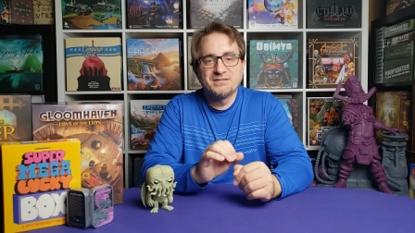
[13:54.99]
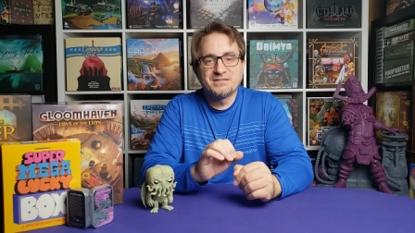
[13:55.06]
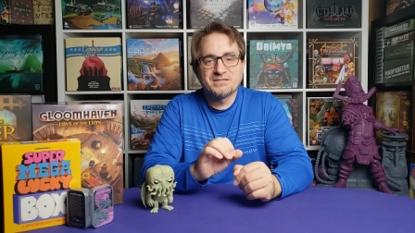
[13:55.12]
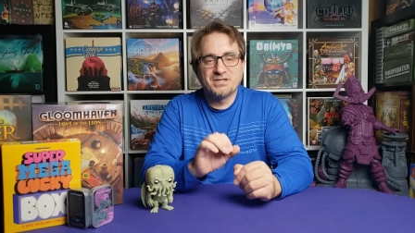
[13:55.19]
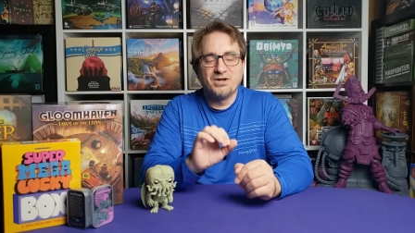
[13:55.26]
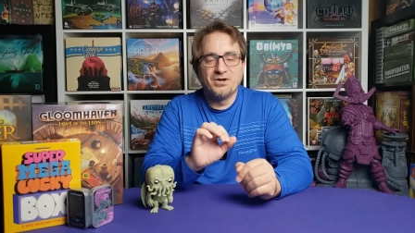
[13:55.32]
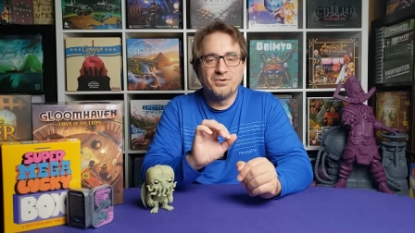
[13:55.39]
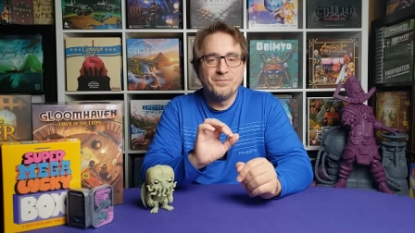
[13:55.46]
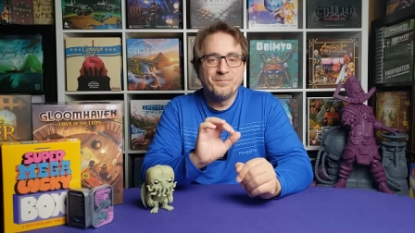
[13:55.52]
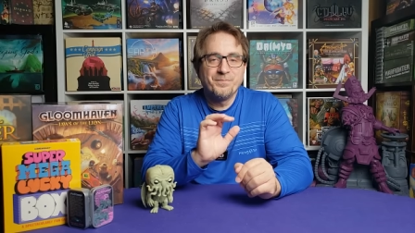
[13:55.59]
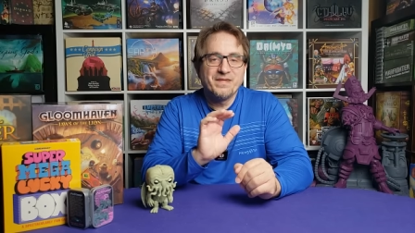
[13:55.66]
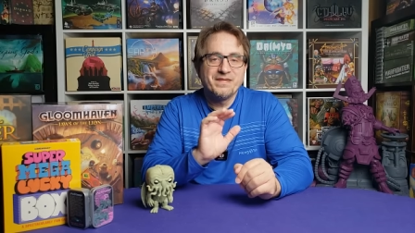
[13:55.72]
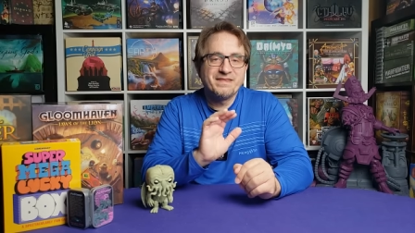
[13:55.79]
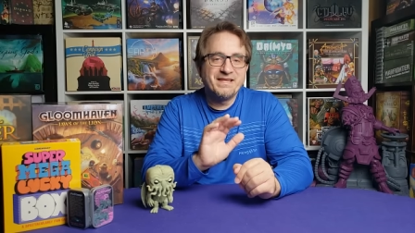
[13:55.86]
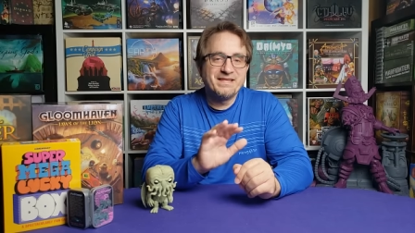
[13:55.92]
So
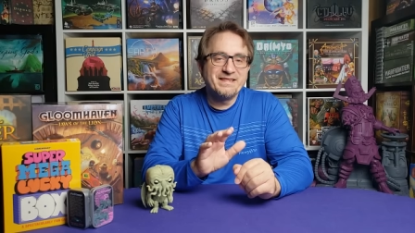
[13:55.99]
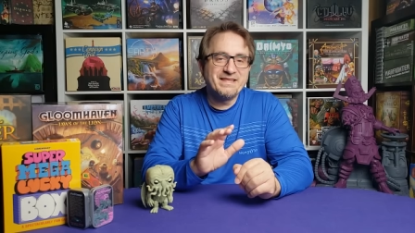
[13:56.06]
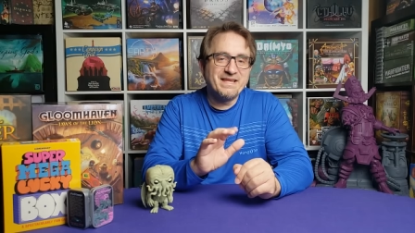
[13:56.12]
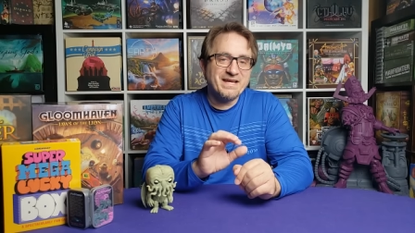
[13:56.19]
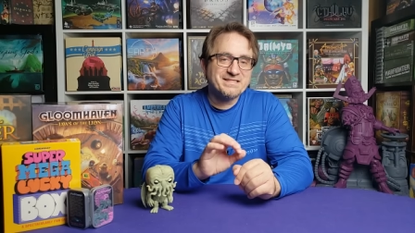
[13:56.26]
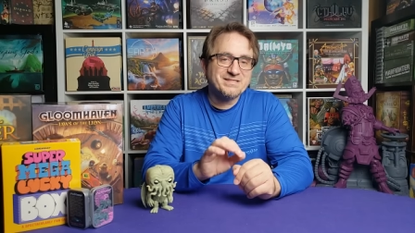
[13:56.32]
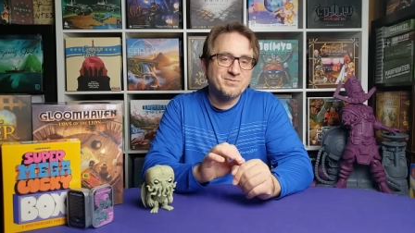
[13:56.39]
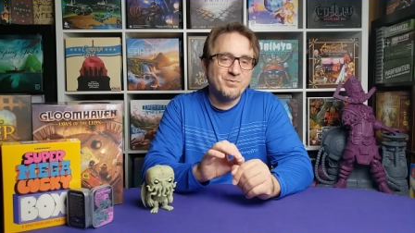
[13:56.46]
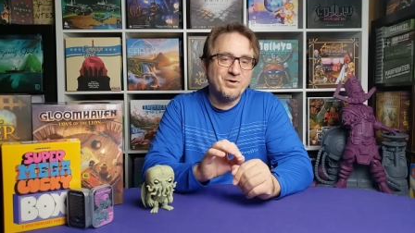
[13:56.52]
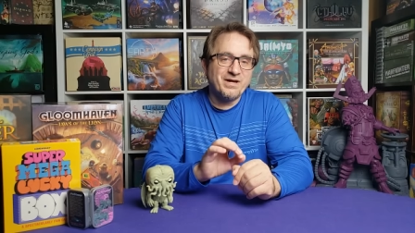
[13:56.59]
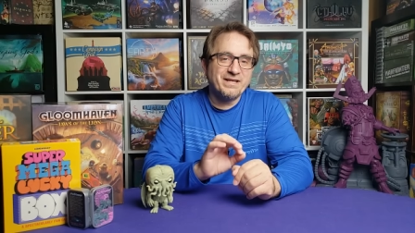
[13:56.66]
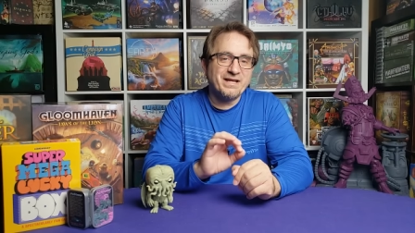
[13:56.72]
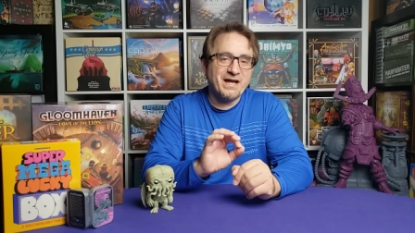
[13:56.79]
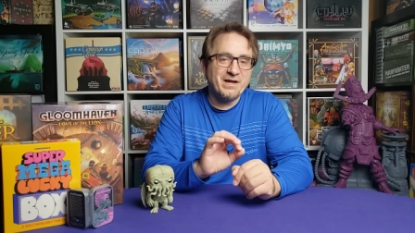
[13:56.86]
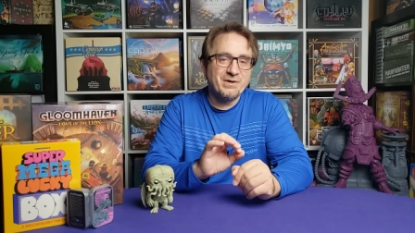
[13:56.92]
the next
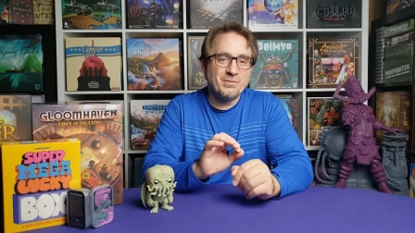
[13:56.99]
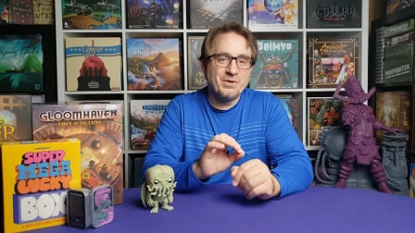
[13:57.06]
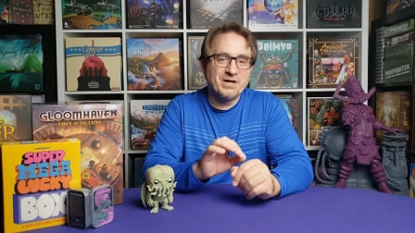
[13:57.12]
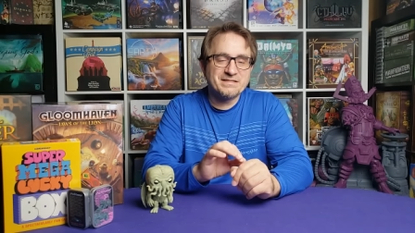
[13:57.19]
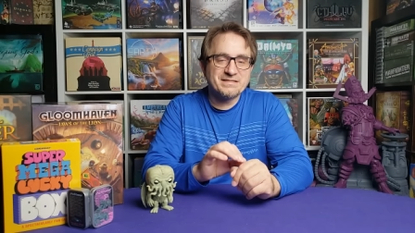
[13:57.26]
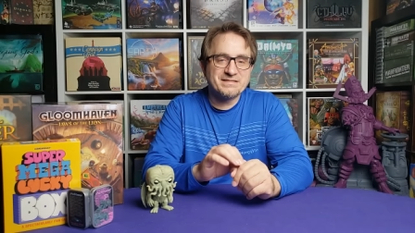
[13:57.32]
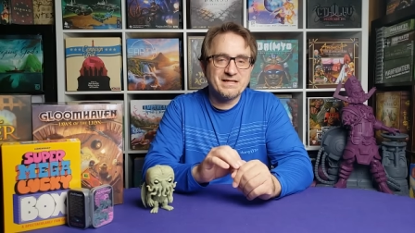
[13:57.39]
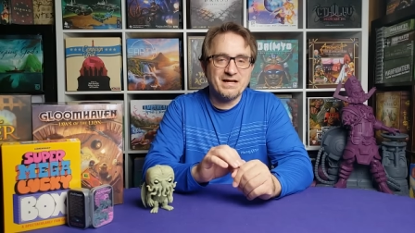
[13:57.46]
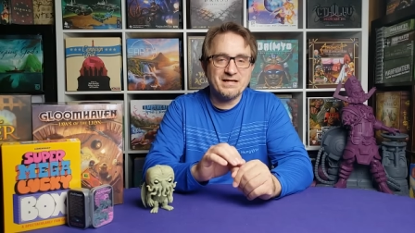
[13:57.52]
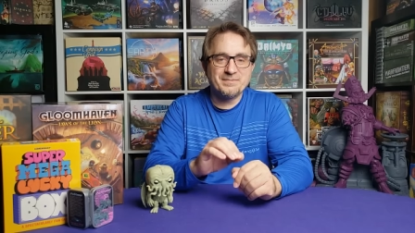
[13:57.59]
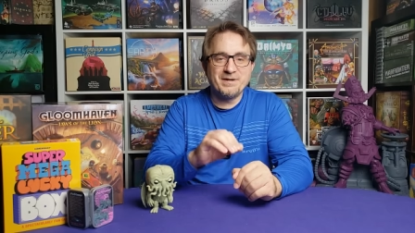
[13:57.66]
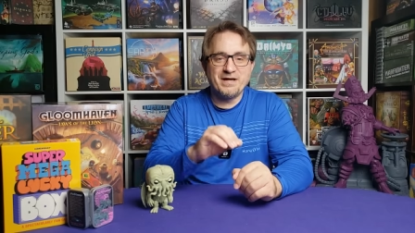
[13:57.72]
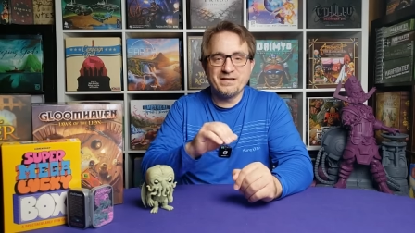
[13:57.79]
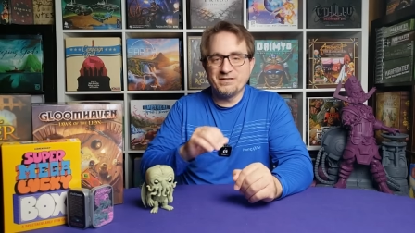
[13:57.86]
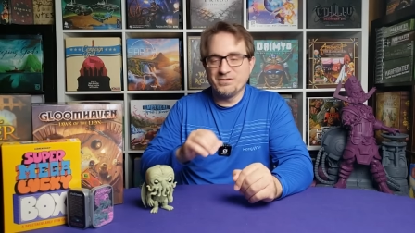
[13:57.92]
one I want to talk
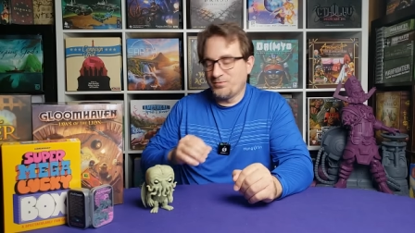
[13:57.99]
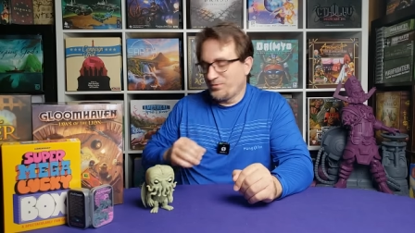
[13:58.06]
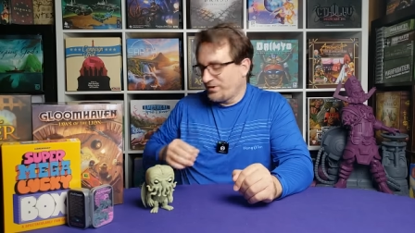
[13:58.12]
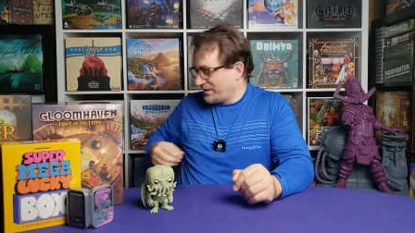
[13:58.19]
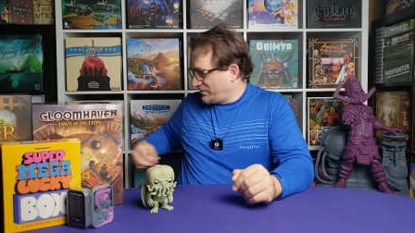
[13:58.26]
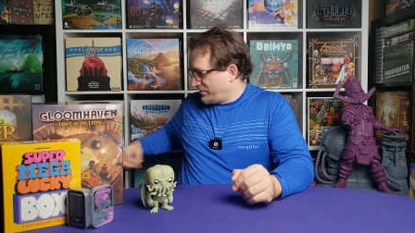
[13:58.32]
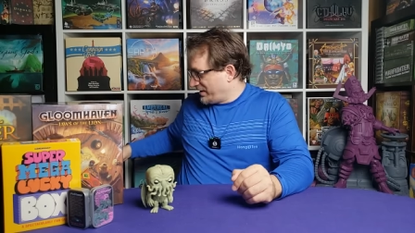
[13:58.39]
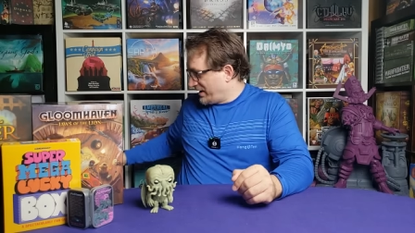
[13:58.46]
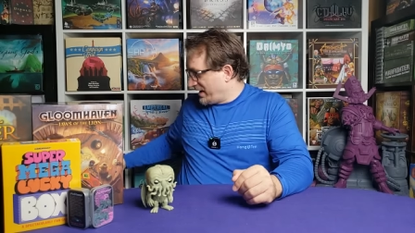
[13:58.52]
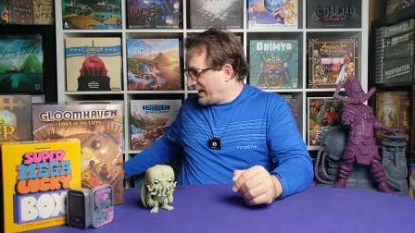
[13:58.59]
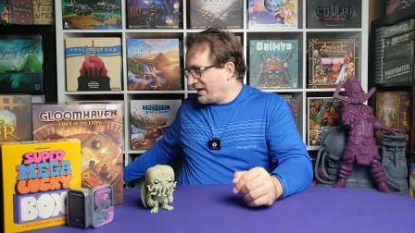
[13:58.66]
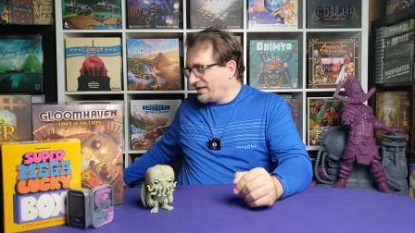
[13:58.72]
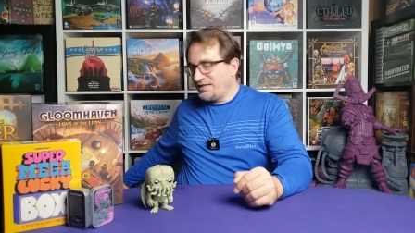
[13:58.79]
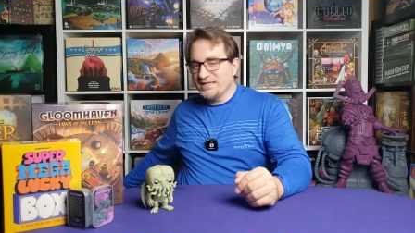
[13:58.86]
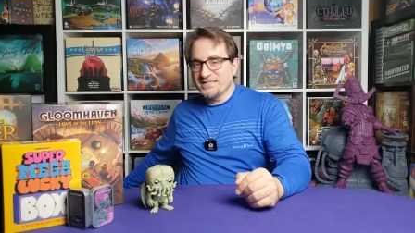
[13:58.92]
about, and the one I want to
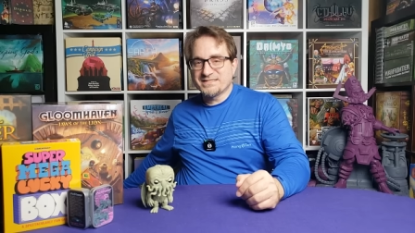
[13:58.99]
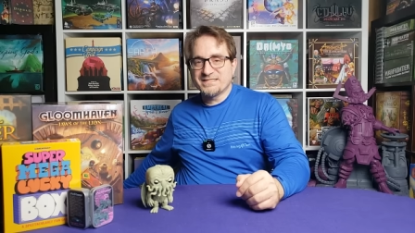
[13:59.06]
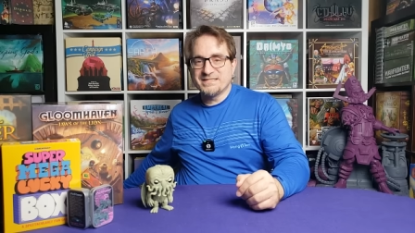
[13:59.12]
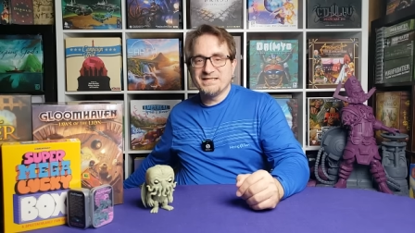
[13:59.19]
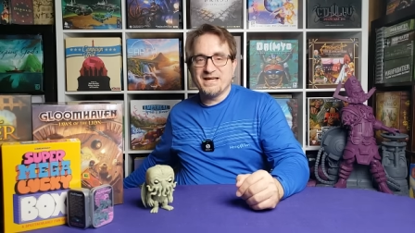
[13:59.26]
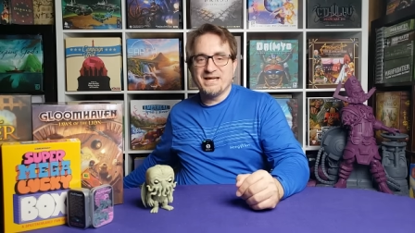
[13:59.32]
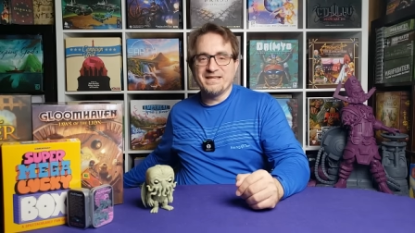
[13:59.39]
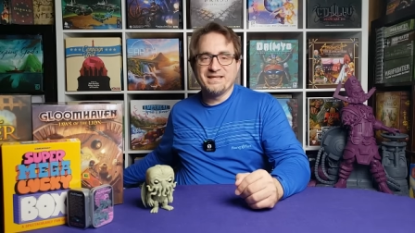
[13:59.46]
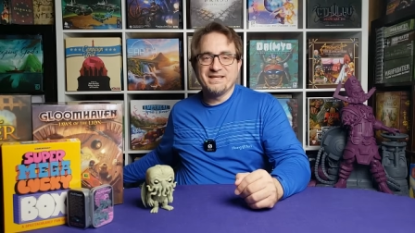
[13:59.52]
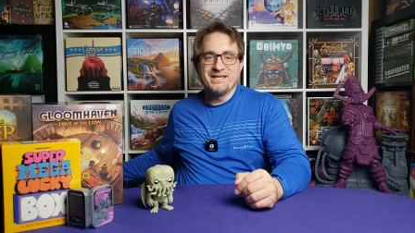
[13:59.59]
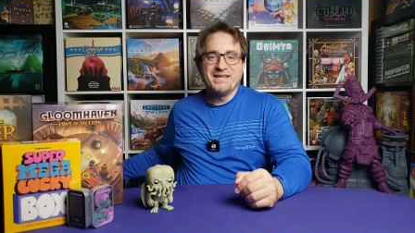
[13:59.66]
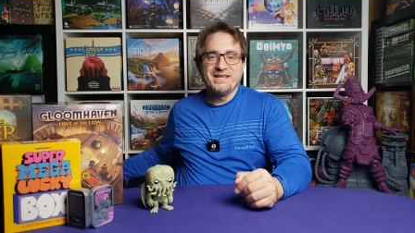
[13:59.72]
highlight tonight,